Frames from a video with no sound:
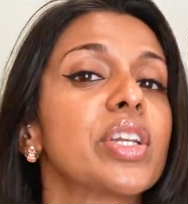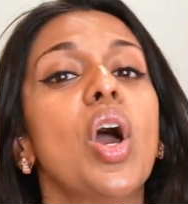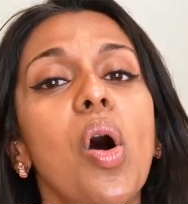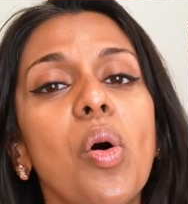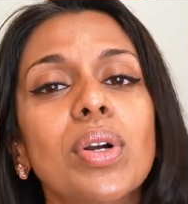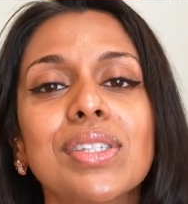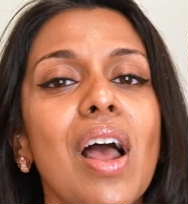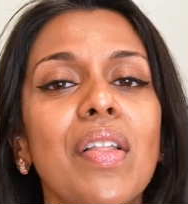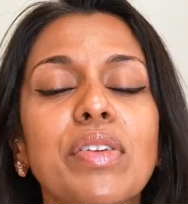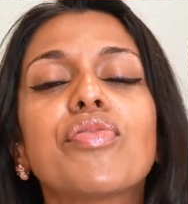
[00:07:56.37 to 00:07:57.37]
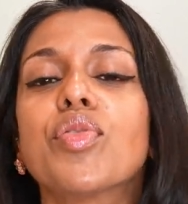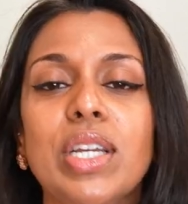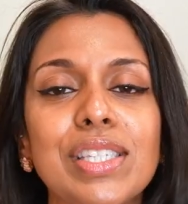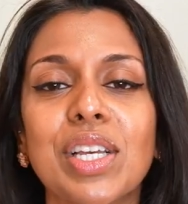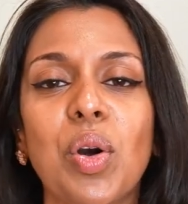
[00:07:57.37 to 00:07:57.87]
No, it's not like
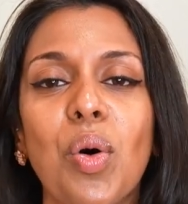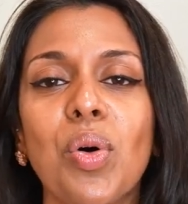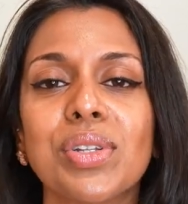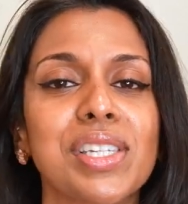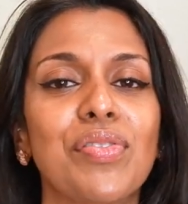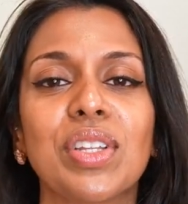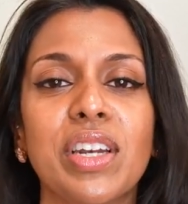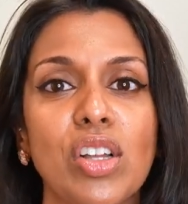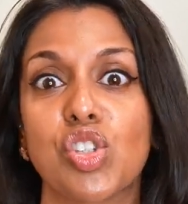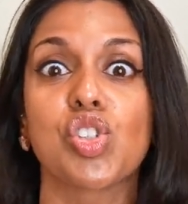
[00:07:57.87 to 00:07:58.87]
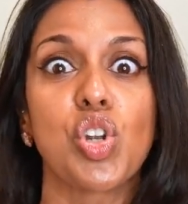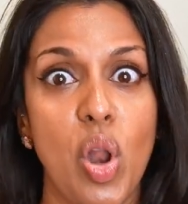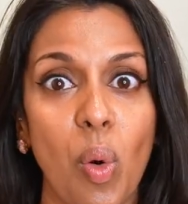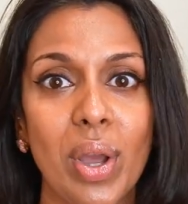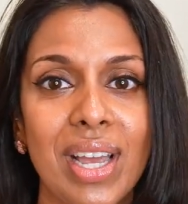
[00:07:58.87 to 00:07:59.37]
freezing cold. It's definitely not
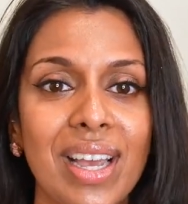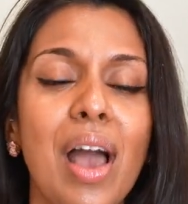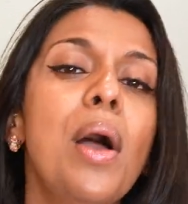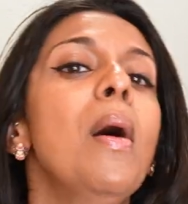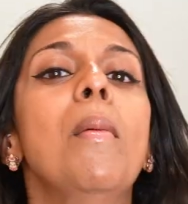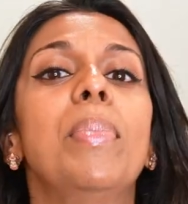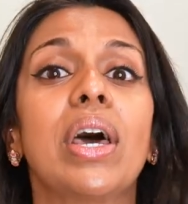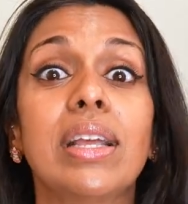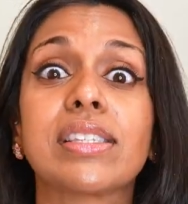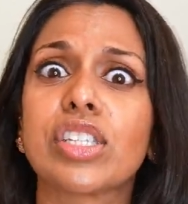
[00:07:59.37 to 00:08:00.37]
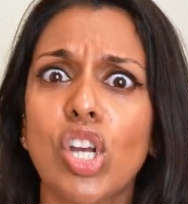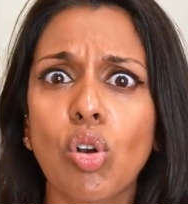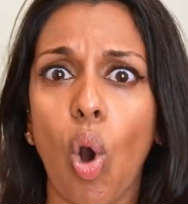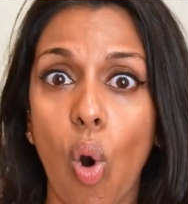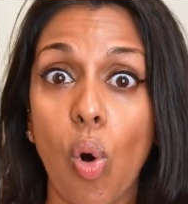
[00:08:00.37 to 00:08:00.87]
snowing, but it's still
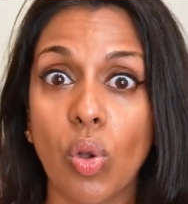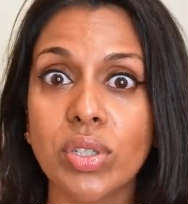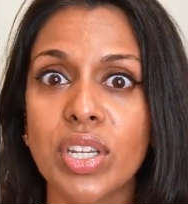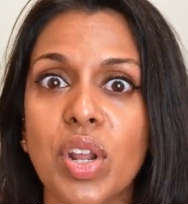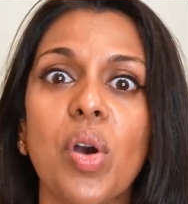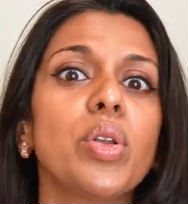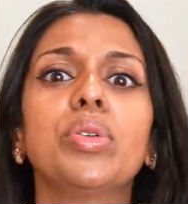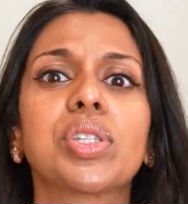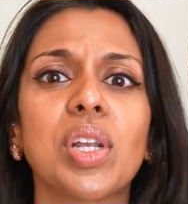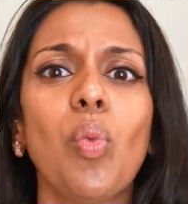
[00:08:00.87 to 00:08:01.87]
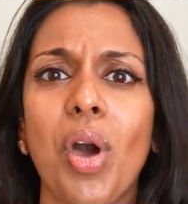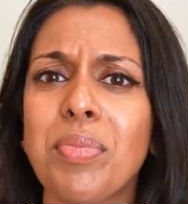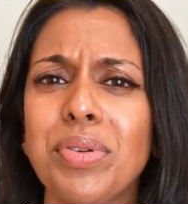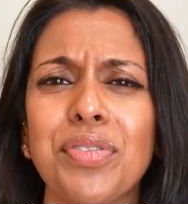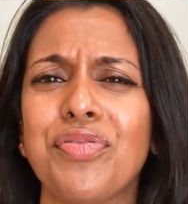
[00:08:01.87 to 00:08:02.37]
cold, You still want to
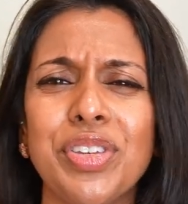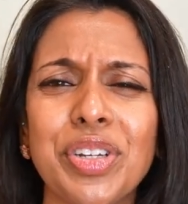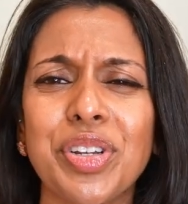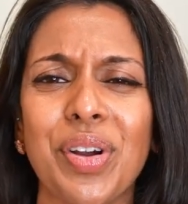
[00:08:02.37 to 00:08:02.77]
be able to feel your